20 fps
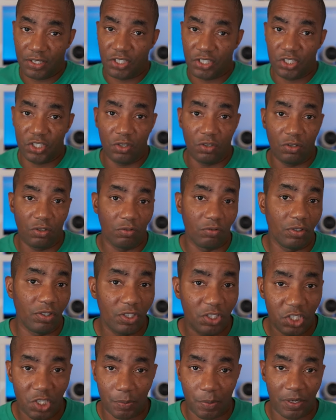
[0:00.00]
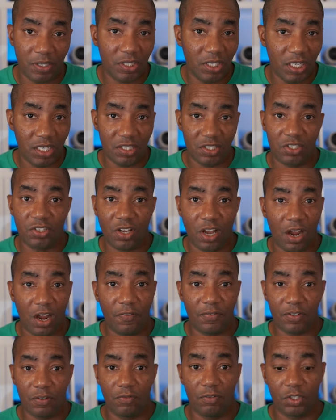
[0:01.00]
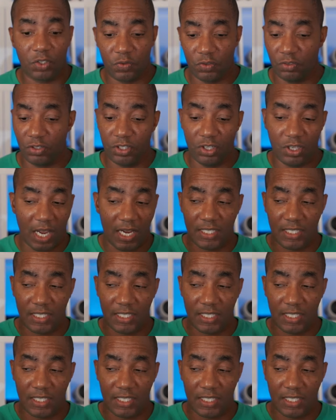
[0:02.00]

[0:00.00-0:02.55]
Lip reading: is still really spongy and soft and feels really good.